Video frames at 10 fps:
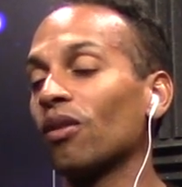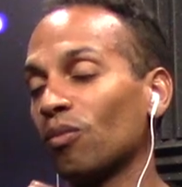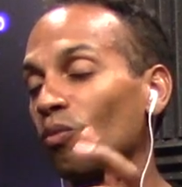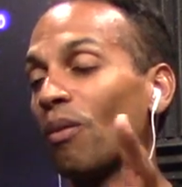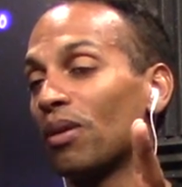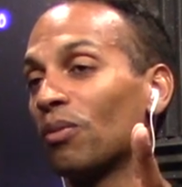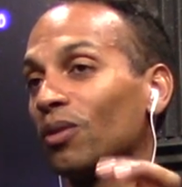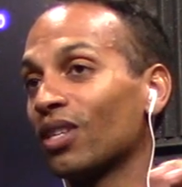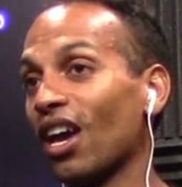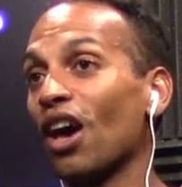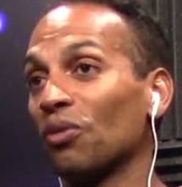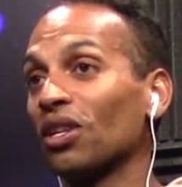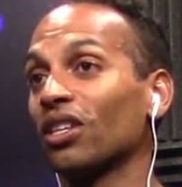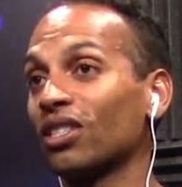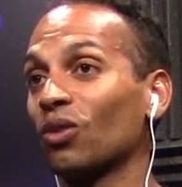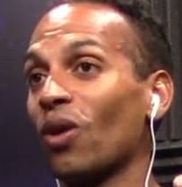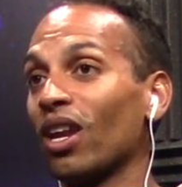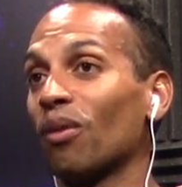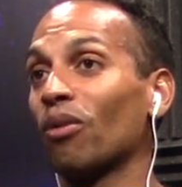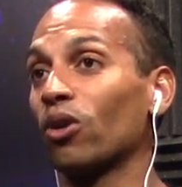what people would say, unrealistic way
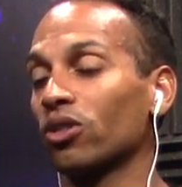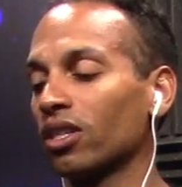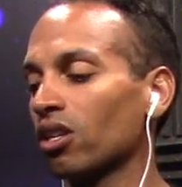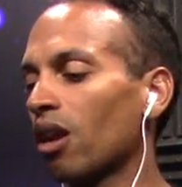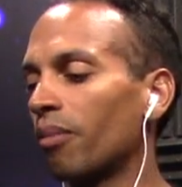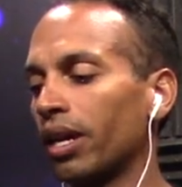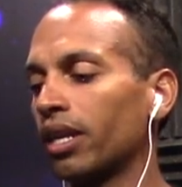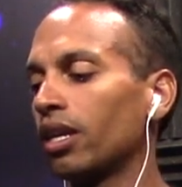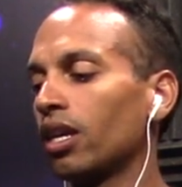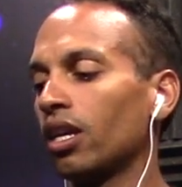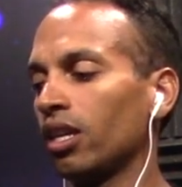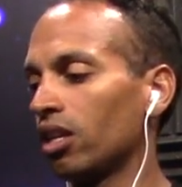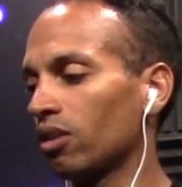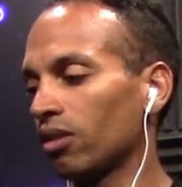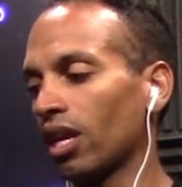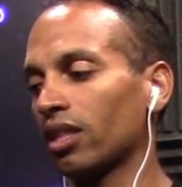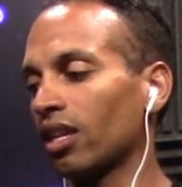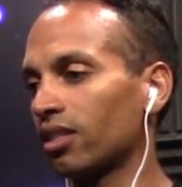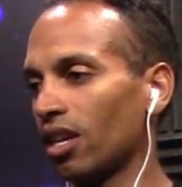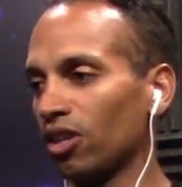to approach things are, but, you know, like
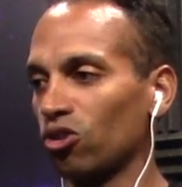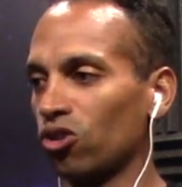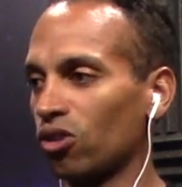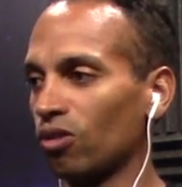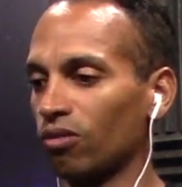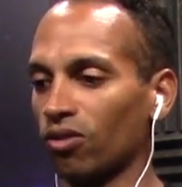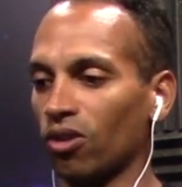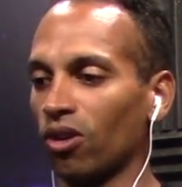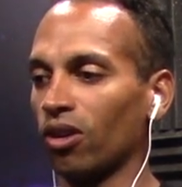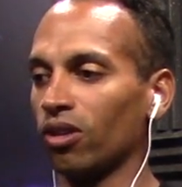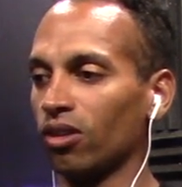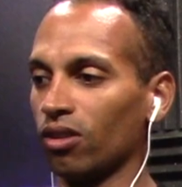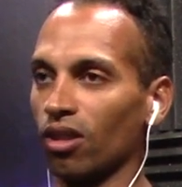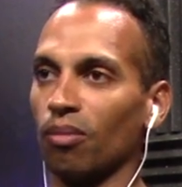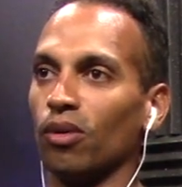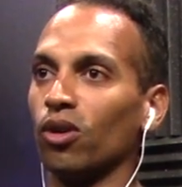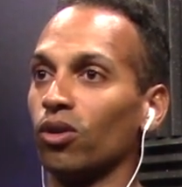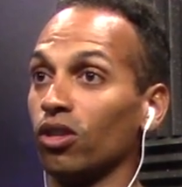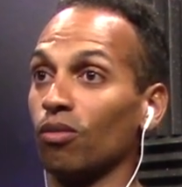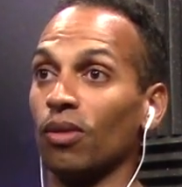they say, you shoot for the
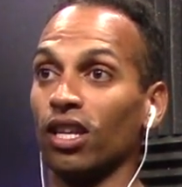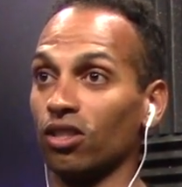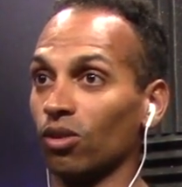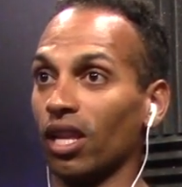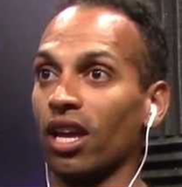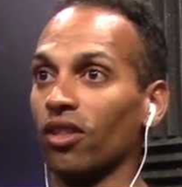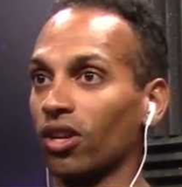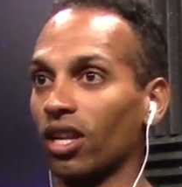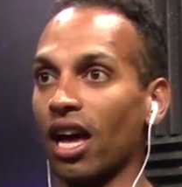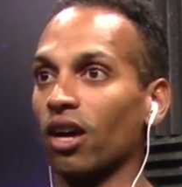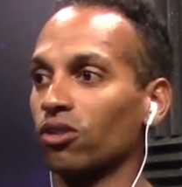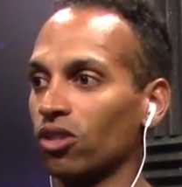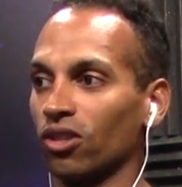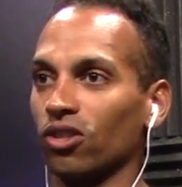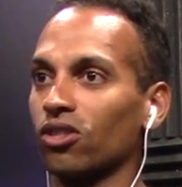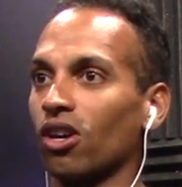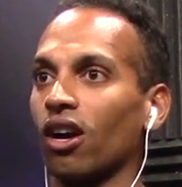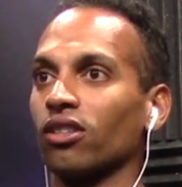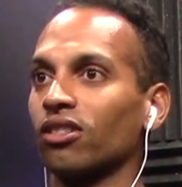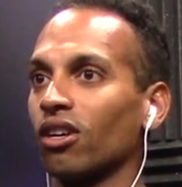moon, you miss, you land on the clouds, you're in the
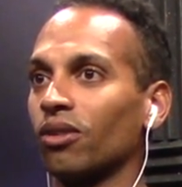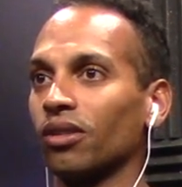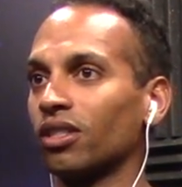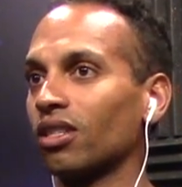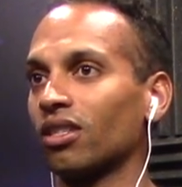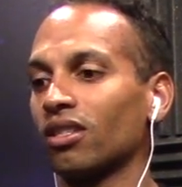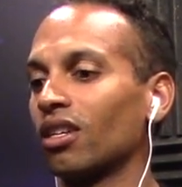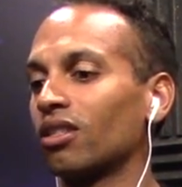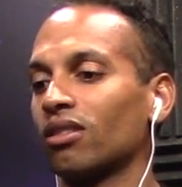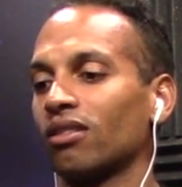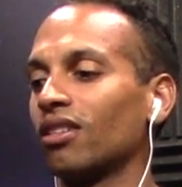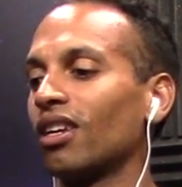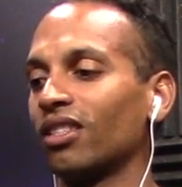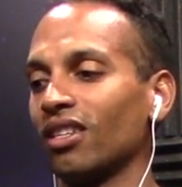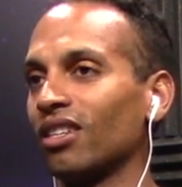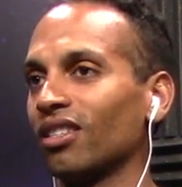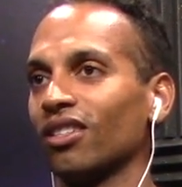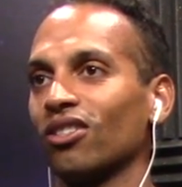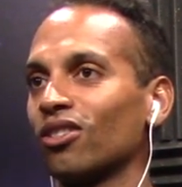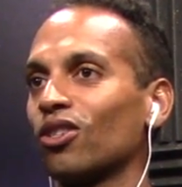stars. So it's just, it's, it's easy.
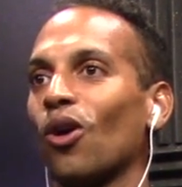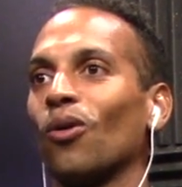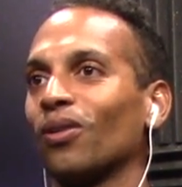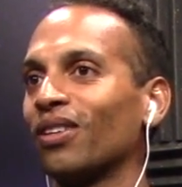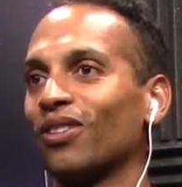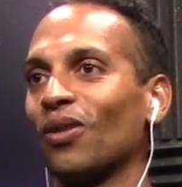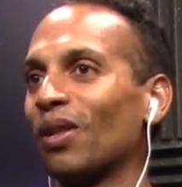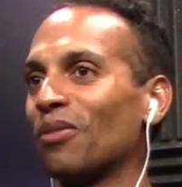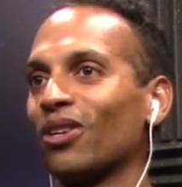Just don't, don't limit